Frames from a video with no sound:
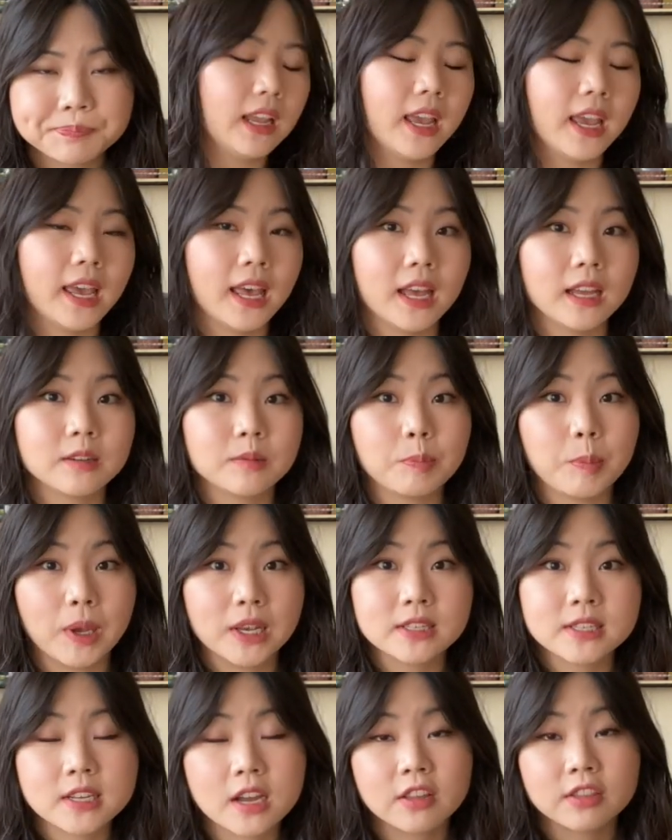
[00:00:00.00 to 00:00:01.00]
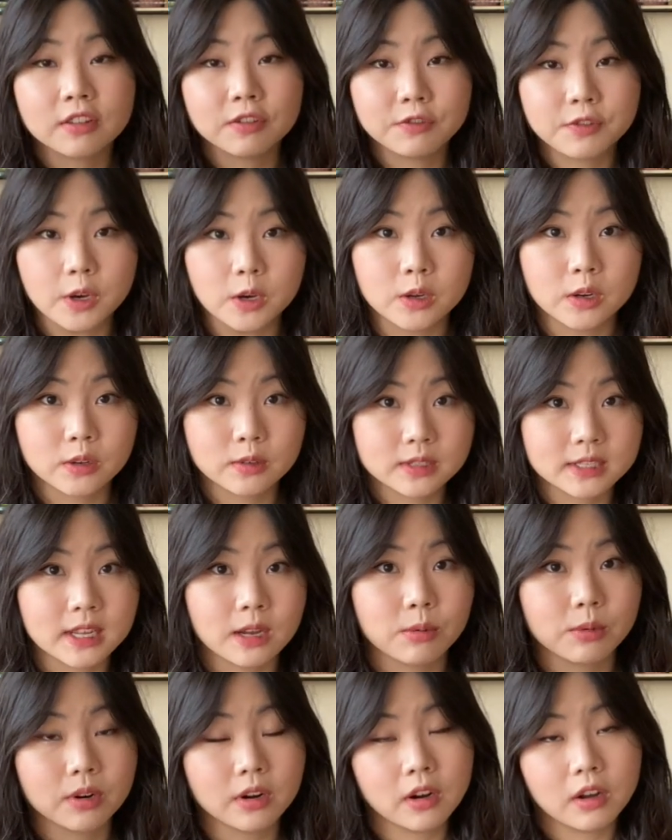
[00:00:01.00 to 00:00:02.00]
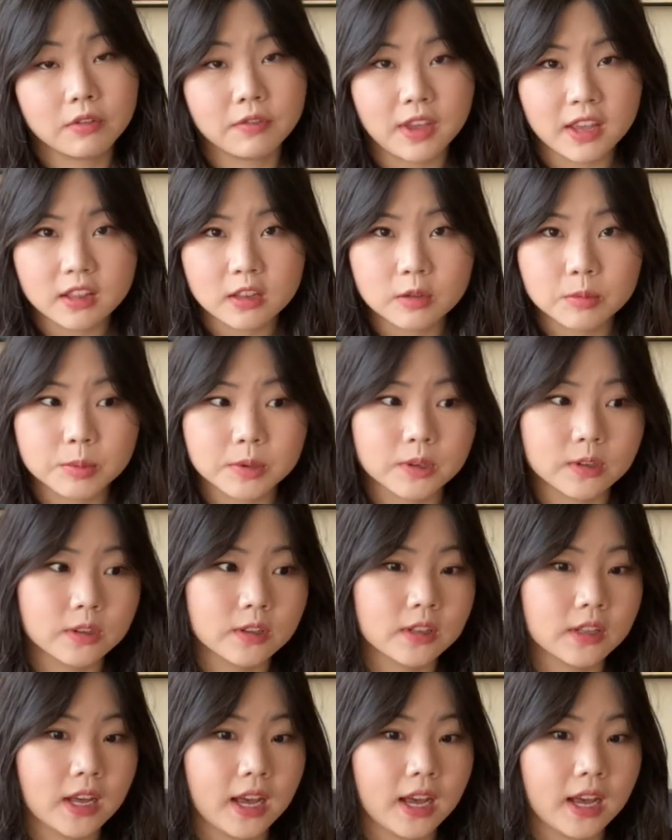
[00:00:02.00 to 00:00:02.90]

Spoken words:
and based on the photos that were available,